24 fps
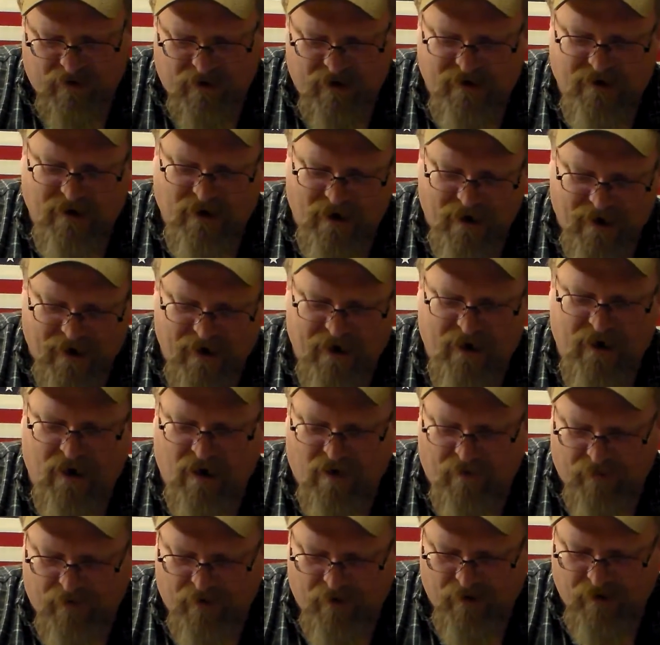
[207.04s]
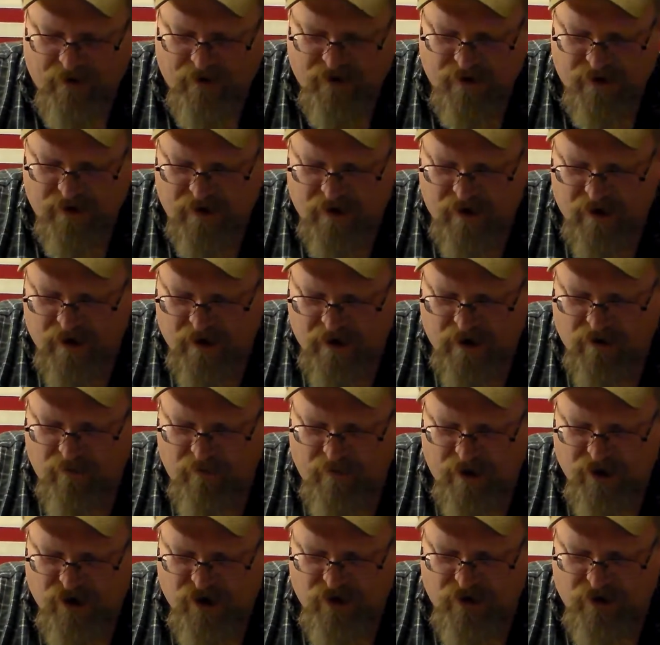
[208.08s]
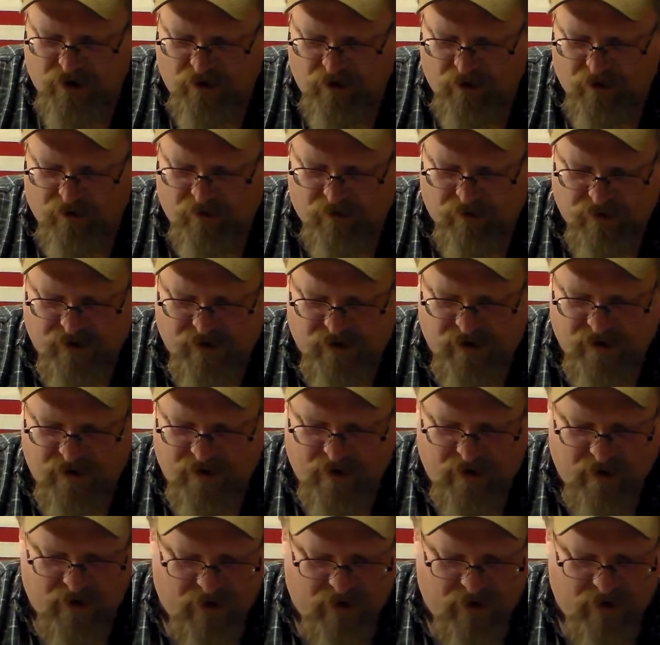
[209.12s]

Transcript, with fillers: Kentucky governors commissioned colonels